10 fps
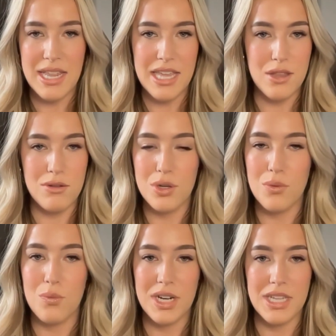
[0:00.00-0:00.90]
I think those
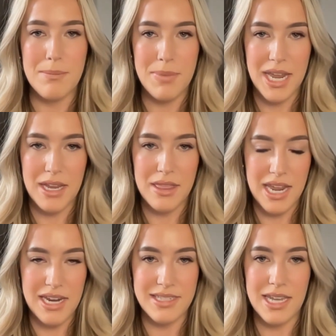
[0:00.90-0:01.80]
are really big
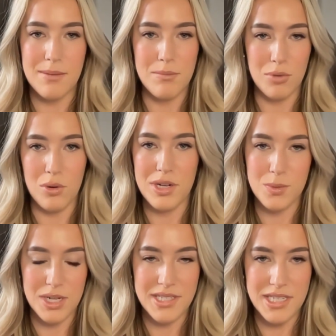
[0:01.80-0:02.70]
things that employers
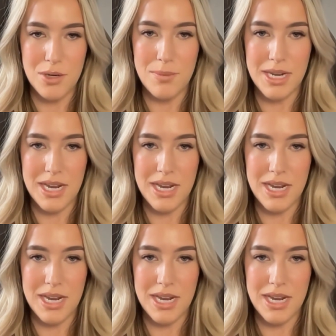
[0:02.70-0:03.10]
want to see you be